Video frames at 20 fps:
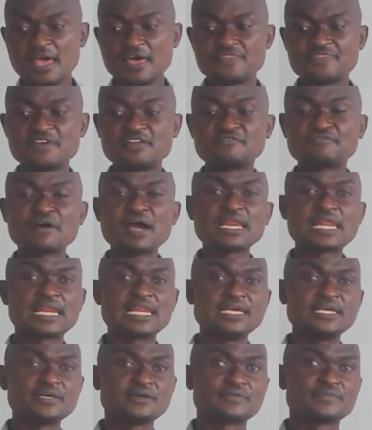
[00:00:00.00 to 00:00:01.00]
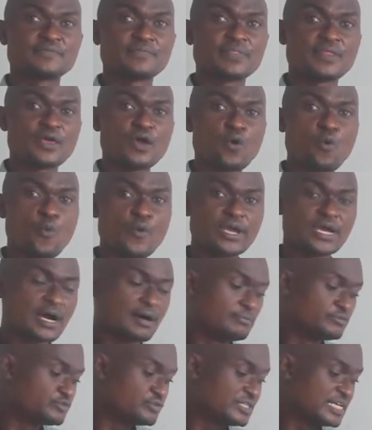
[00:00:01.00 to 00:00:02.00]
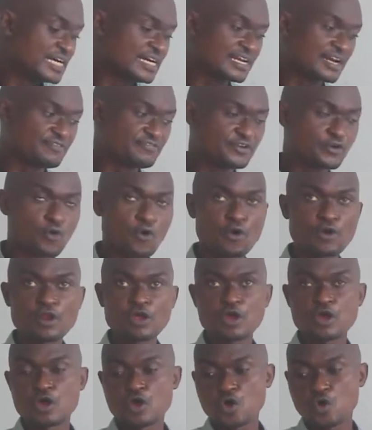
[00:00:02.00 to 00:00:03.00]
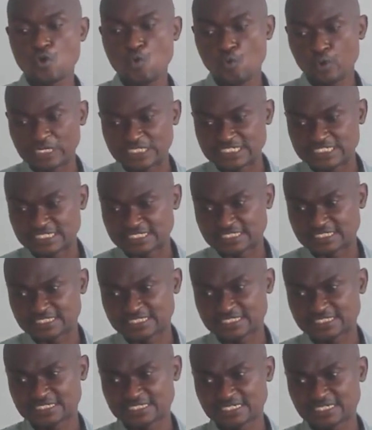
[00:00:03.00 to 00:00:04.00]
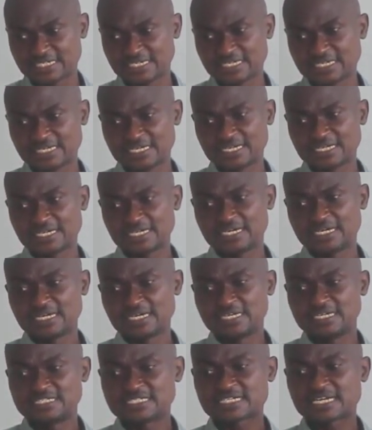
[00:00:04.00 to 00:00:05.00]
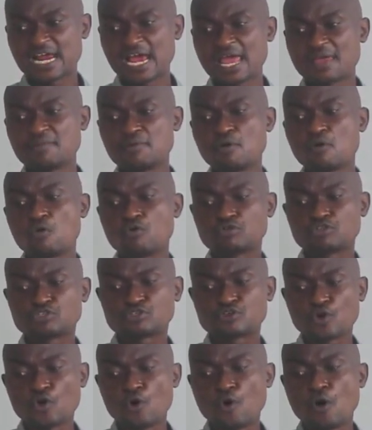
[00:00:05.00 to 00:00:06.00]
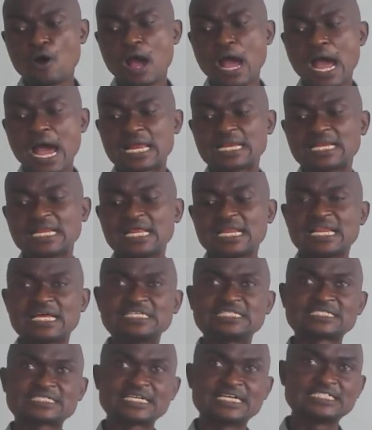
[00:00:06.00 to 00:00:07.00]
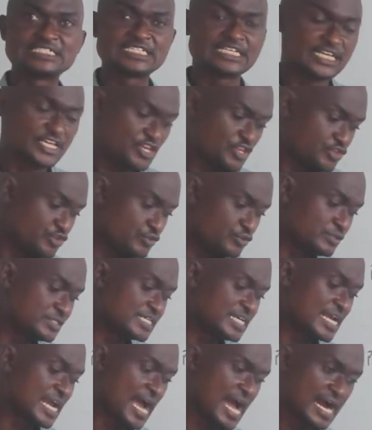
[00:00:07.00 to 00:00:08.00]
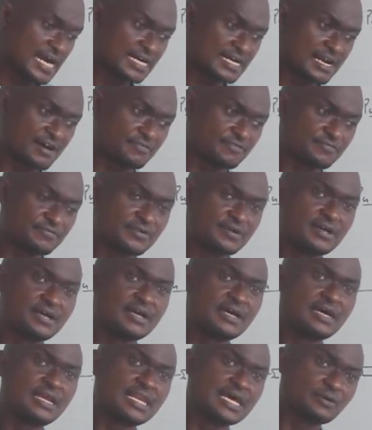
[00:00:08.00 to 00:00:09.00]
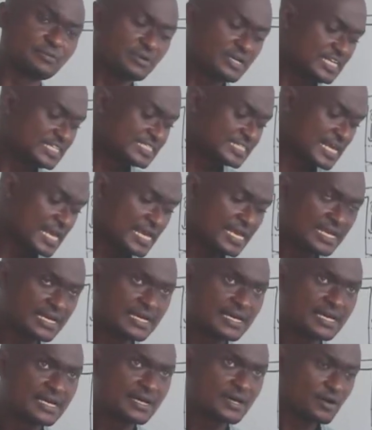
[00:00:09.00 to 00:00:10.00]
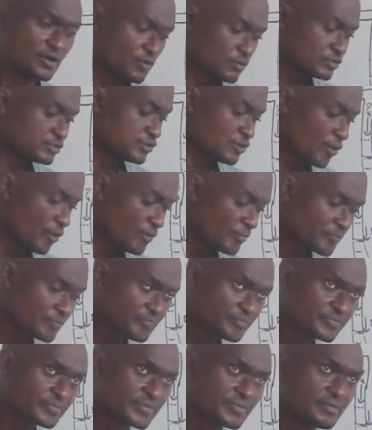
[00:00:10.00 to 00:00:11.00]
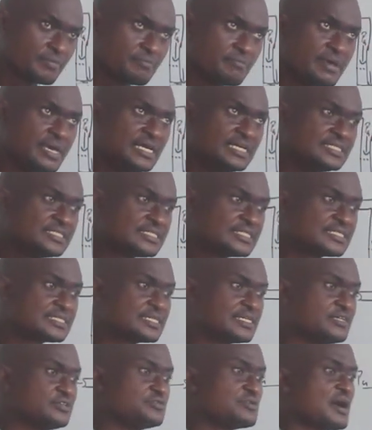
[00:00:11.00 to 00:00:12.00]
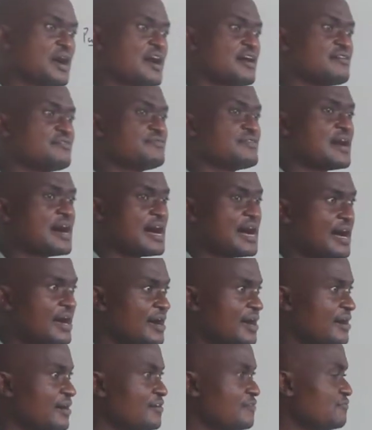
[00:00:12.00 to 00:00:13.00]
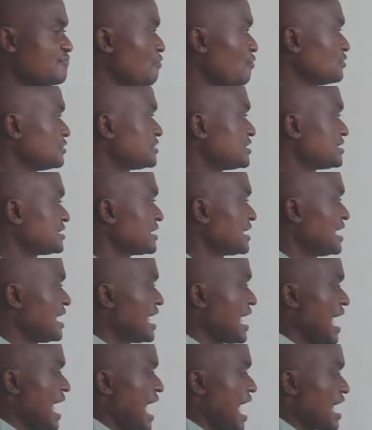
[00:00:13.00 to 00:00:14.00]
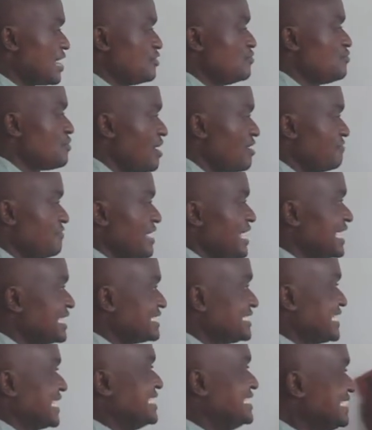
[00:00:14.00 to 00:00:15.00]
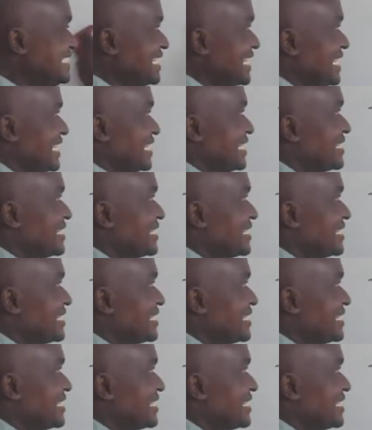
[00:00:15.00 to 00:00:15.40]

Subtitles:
Then finally, we come to the graphical questions. Describe Hooke's law and illustrate using a graph. Like we say, Hooke's law means you have force and you have extension.